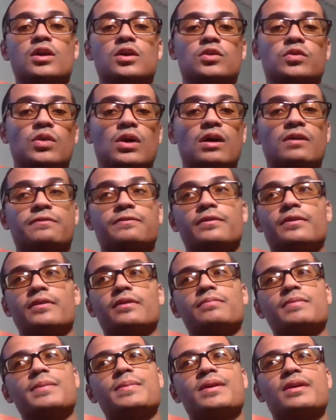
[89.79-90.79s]

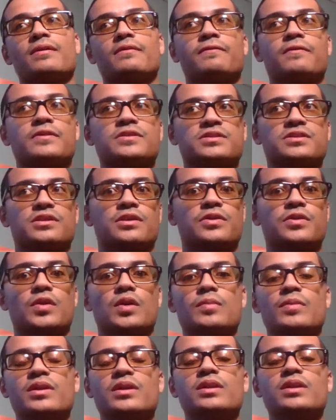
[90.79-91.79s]
Crawford, maybe versus a
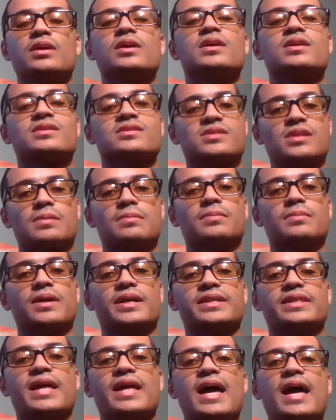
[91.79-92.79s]
Thurman, something
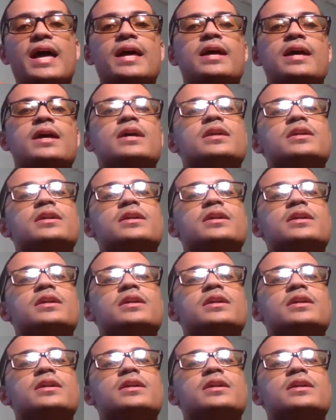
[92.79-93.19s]
like that.